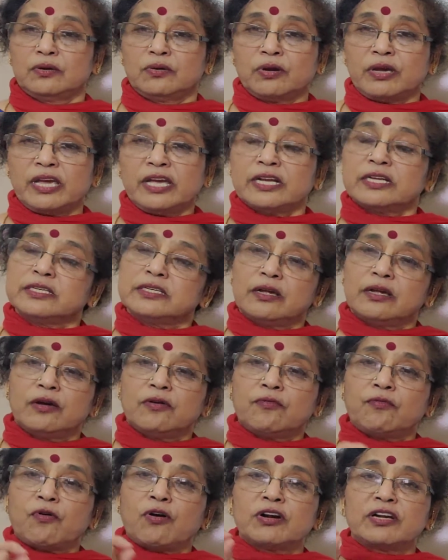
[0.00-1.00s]
Okay,
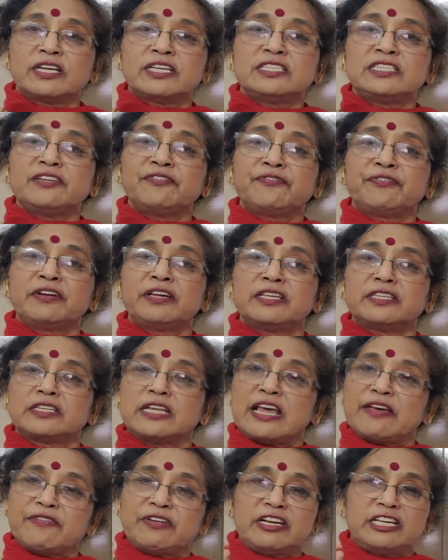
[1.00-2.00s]
what is difference?
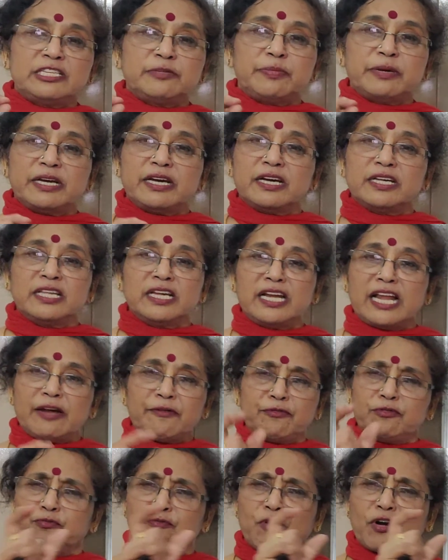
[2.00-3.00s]
11 is bigger than
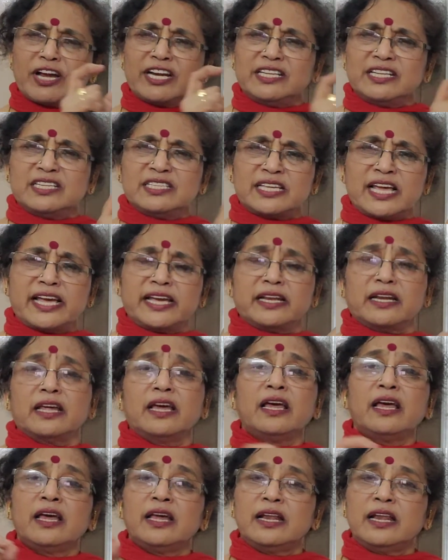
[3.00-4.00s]
9. Forget the sign.
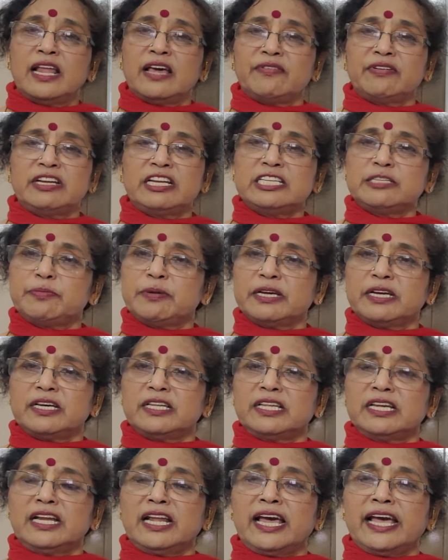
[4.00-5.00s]
11 is
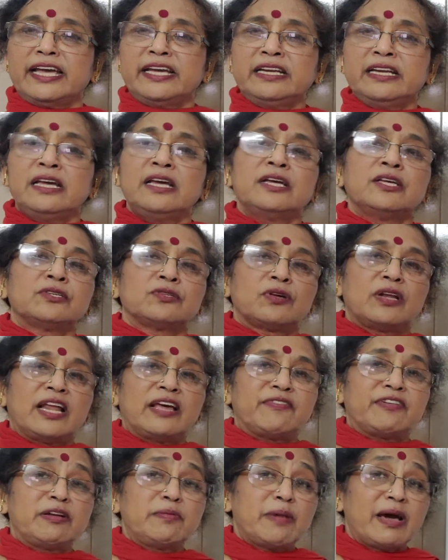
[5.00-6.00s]
bigger than 9. So
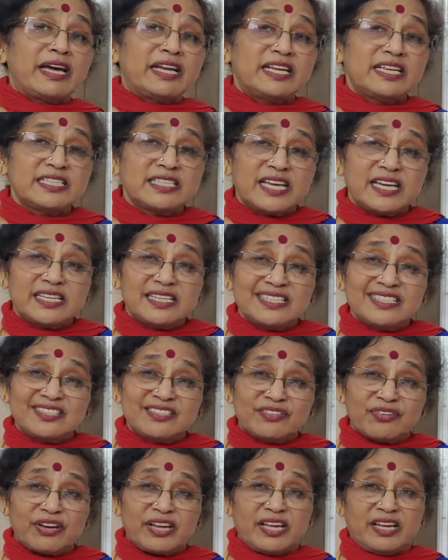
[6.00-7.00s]
11 minus 8 is
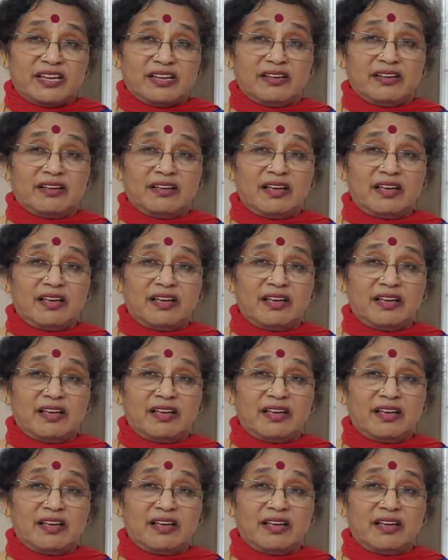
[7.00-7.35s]
3.